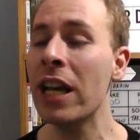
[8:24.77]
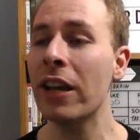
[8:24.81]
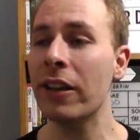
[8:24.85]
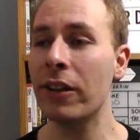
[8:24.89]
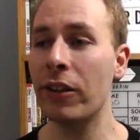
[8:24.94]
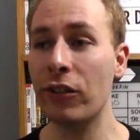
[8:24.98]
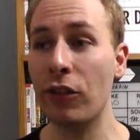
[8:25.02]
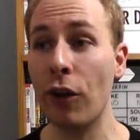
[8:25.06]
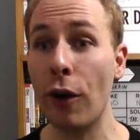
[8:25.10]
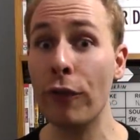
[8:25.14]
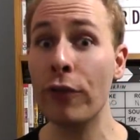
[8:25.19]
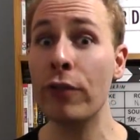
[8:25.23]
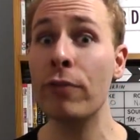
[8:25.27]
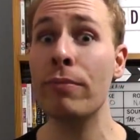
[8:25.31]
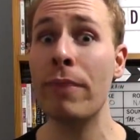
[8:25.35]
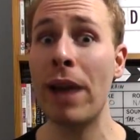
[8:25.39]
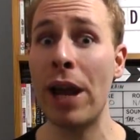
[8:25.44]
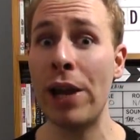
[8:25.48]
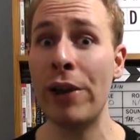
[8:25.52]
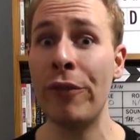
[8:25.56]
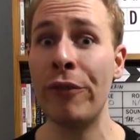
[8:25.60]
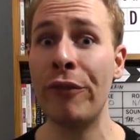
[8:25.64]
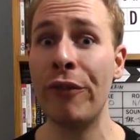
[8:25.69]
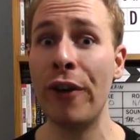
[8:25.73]
that's often
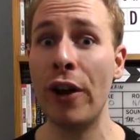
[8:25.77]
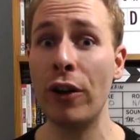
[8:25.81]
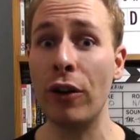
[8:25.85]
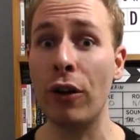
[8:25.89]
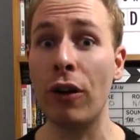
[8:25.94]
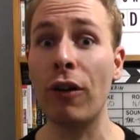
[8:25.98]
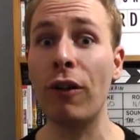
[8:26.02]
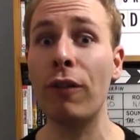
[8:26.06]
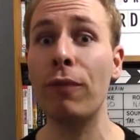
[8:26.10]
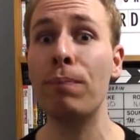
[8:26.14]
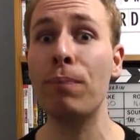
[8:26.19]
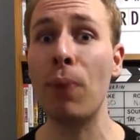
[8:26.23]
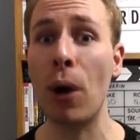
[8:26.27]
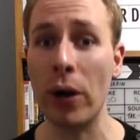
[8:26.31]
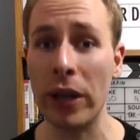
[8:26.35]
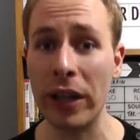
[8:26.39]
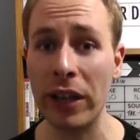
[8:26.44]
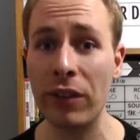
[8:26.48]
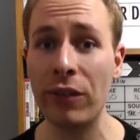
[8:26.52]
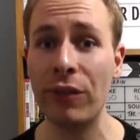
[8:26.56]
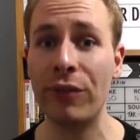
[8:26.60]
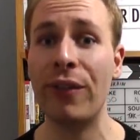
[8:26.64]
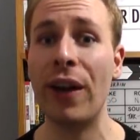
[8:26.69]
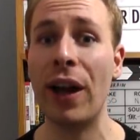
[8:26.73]
made fun of by
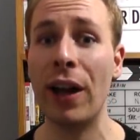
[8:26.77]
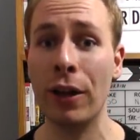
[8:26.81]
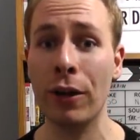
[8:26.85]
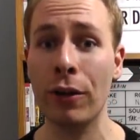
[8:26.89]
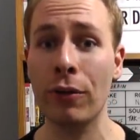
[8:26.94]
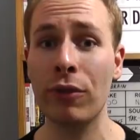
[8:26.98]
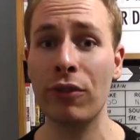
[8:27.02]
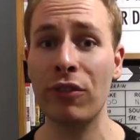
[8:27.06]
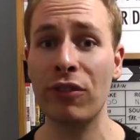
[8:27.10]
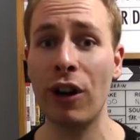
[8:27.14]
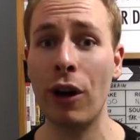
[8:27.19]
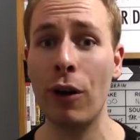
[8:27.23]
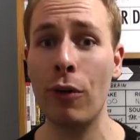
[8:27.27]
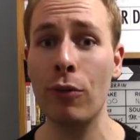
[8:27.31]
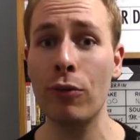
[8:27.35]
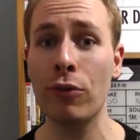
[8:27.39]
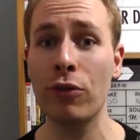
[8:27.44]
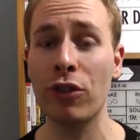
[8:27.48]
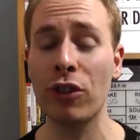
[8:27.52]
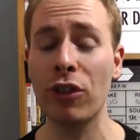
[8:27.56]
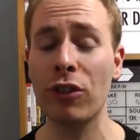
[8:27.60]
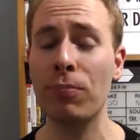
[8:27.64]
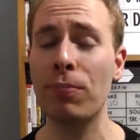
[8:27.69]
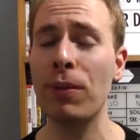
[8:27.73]
his fellow
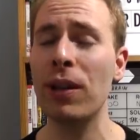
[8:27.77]
soldiers,